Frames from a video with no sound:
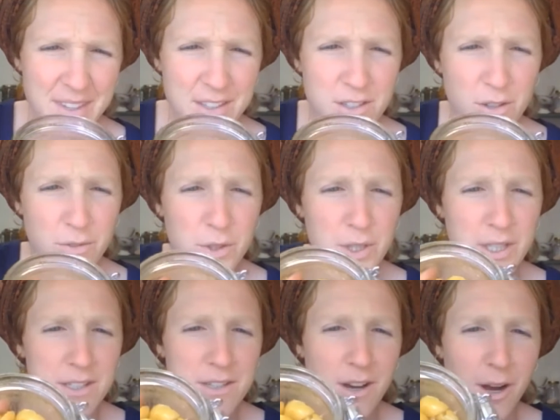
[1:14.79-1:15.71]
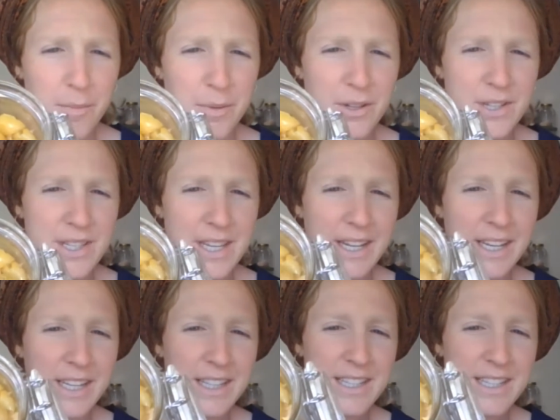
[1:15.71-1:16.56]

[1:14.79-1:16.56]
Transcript: So if you look on top, they're sitting in